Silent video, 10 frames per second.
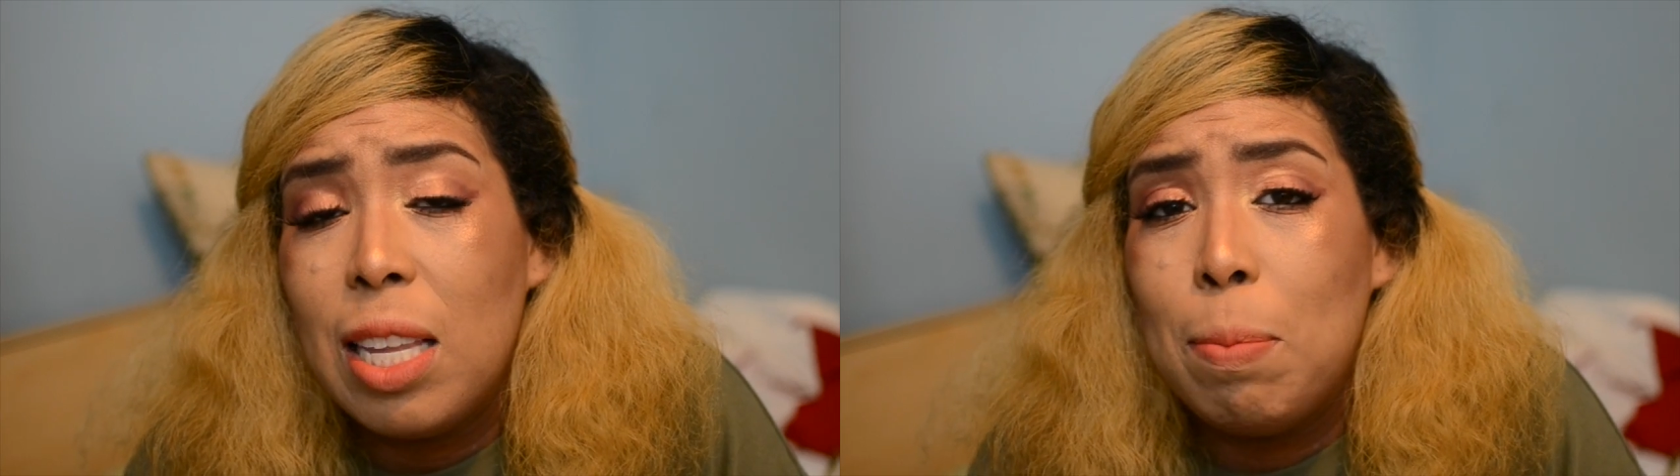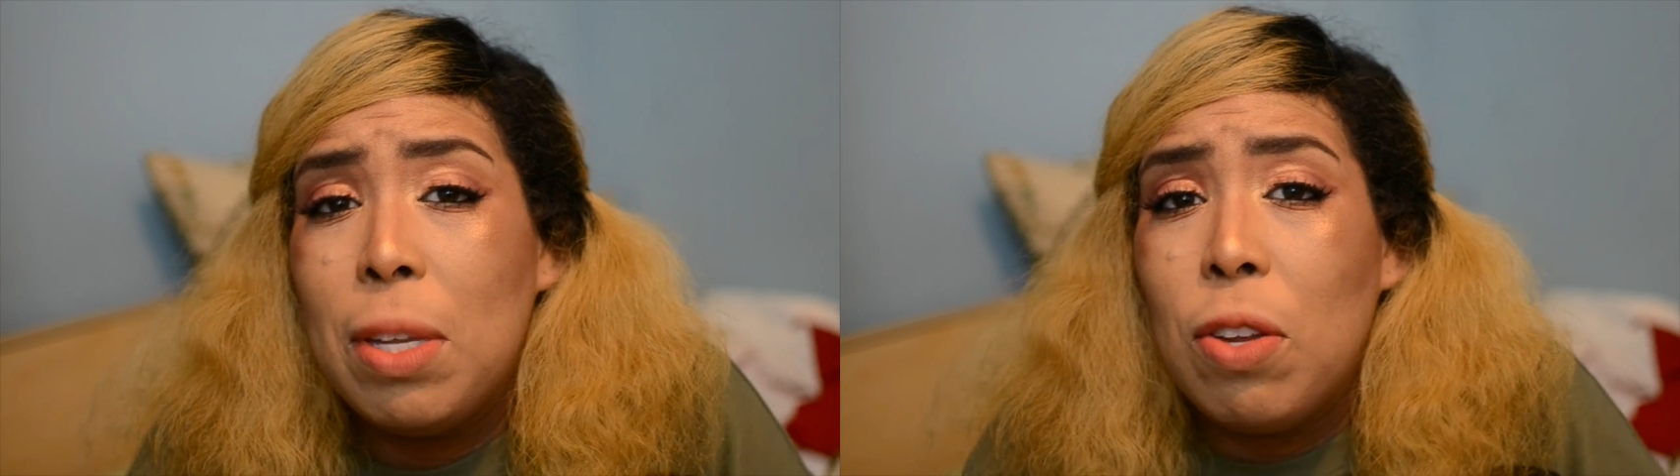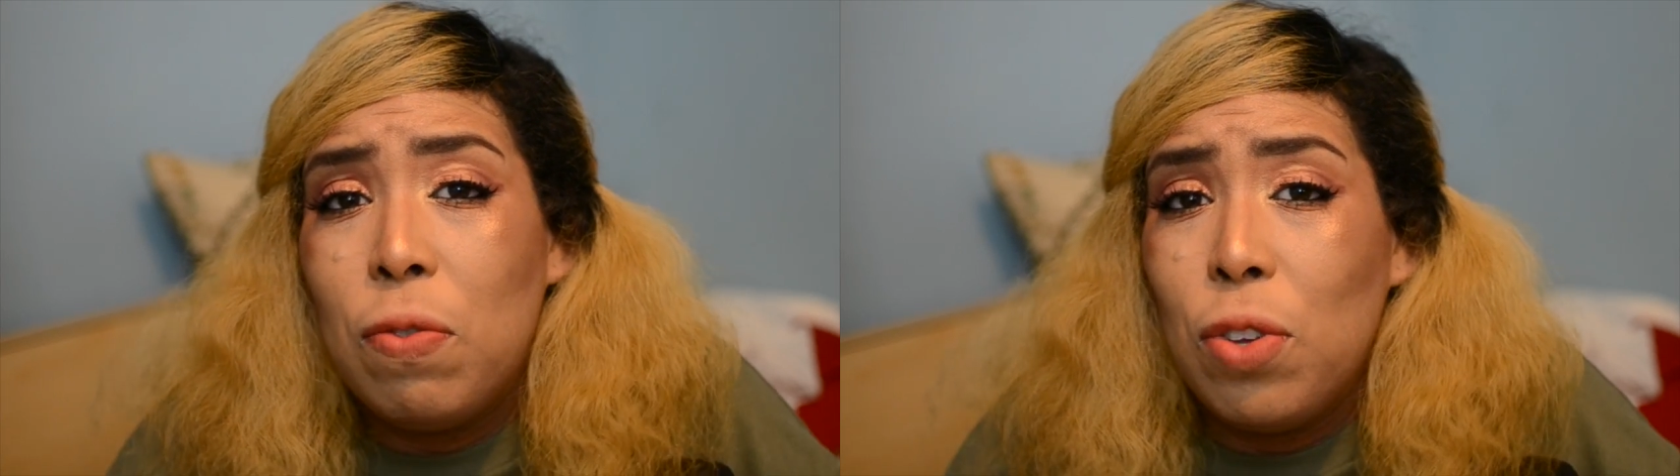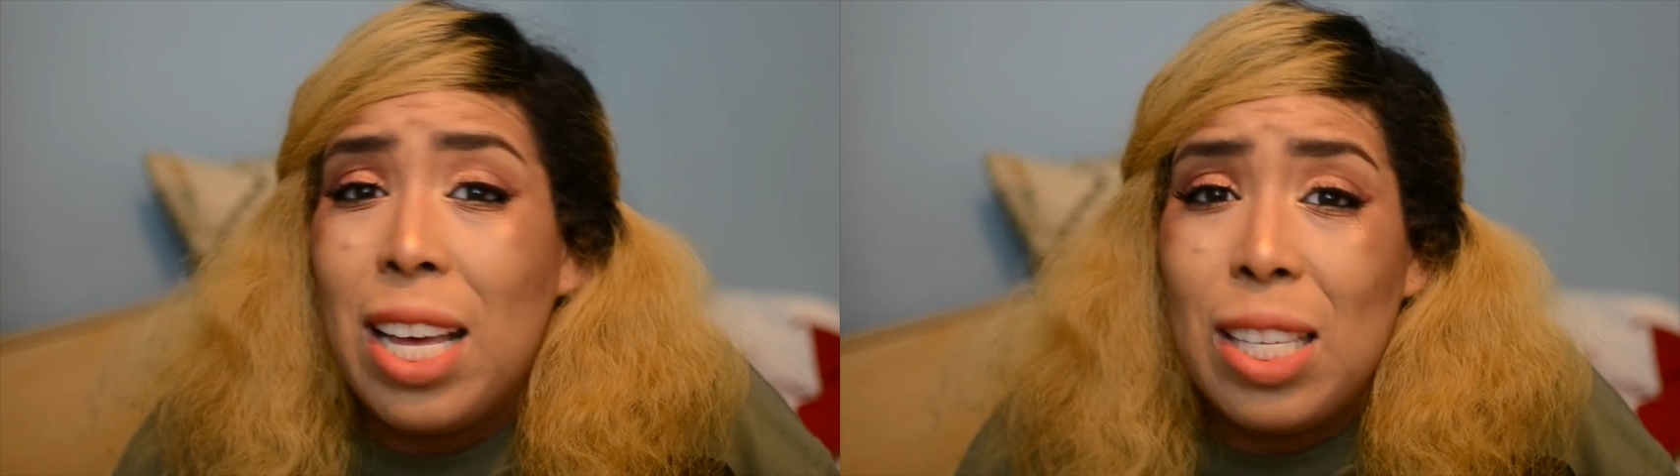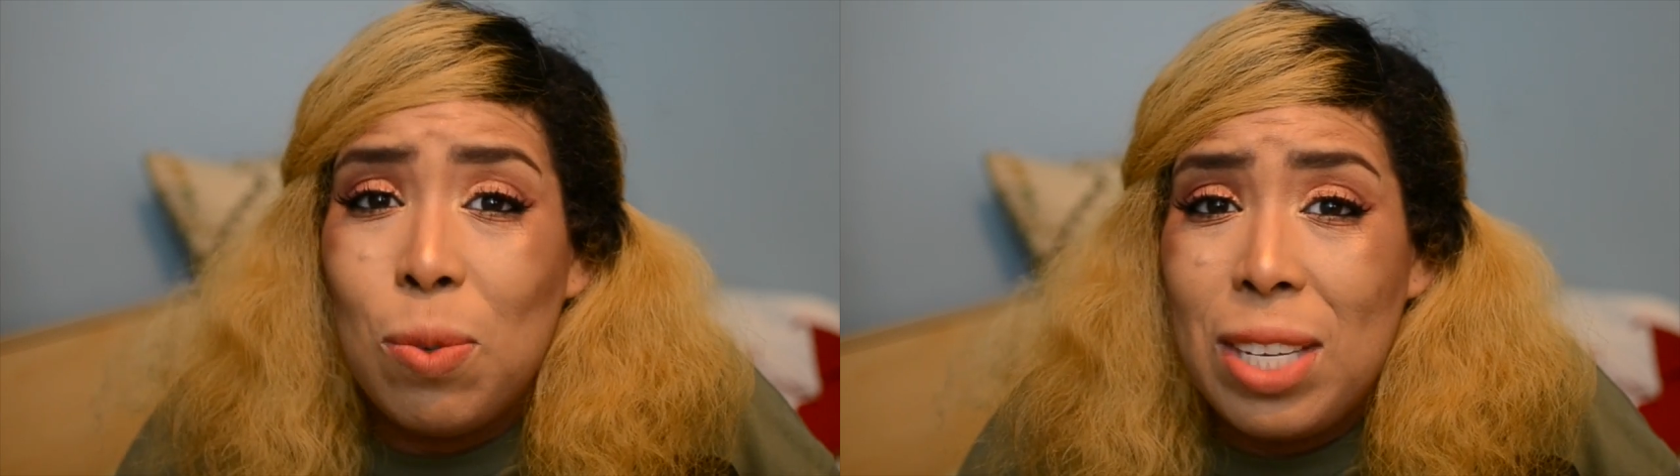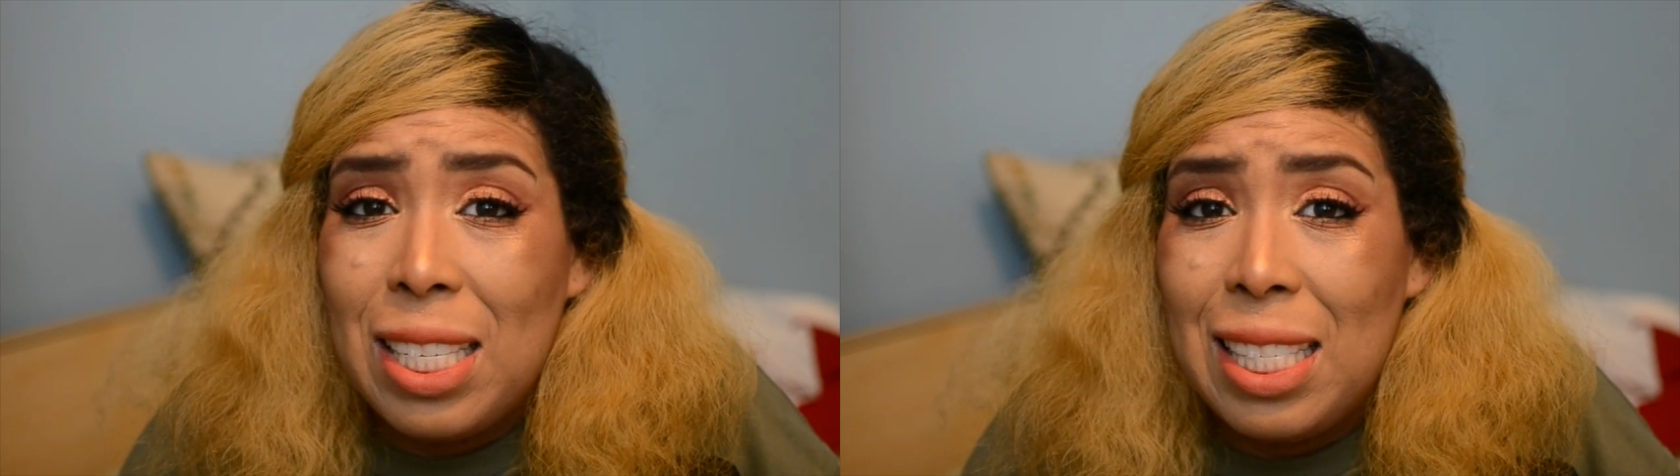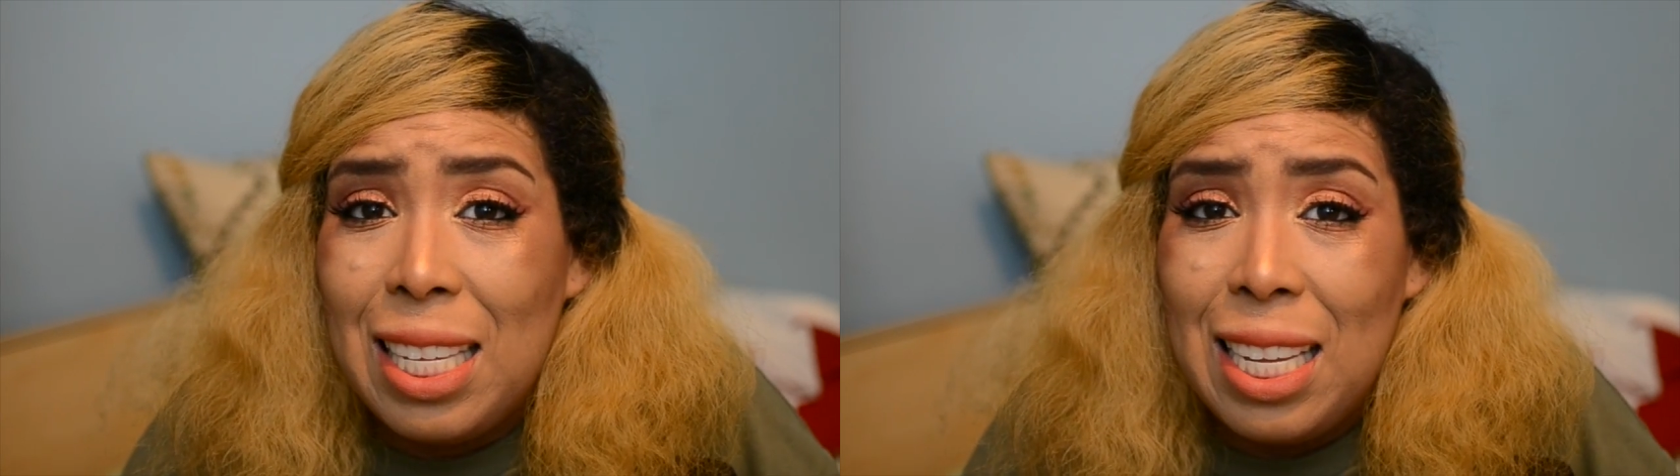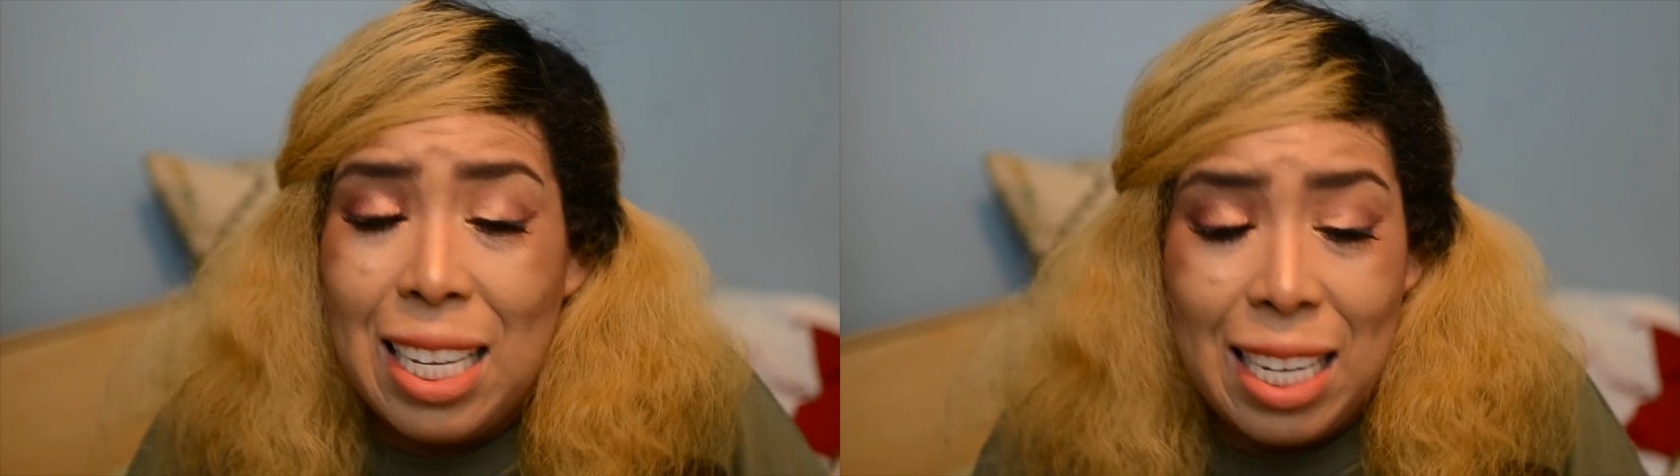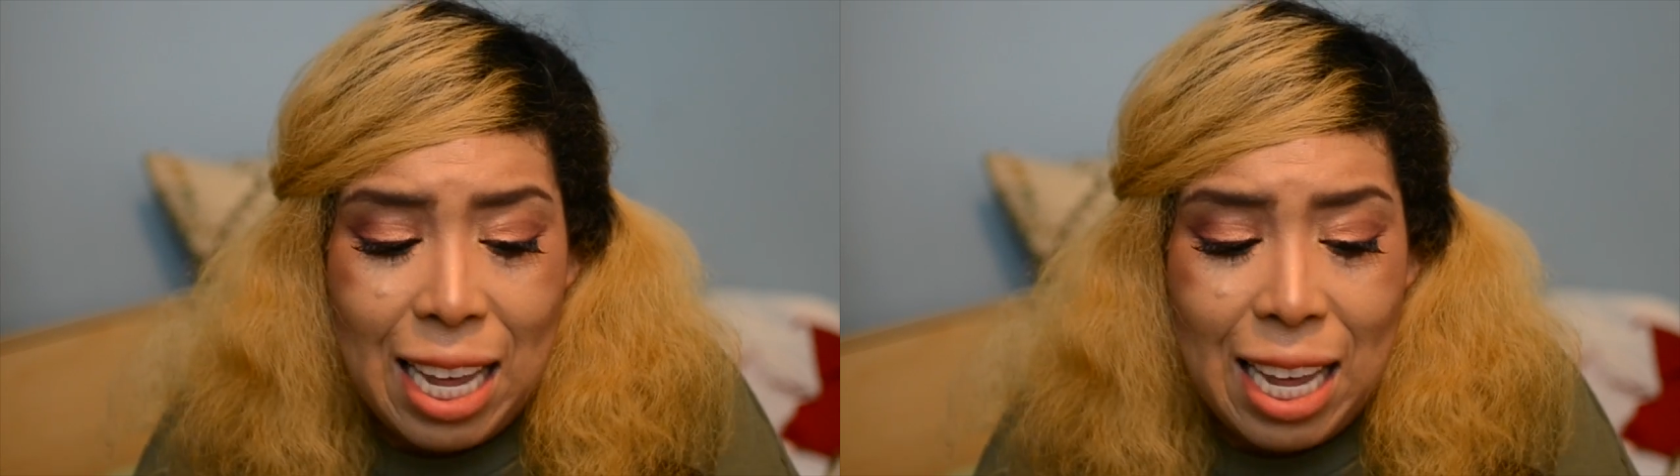Let me know if you guys want to see it.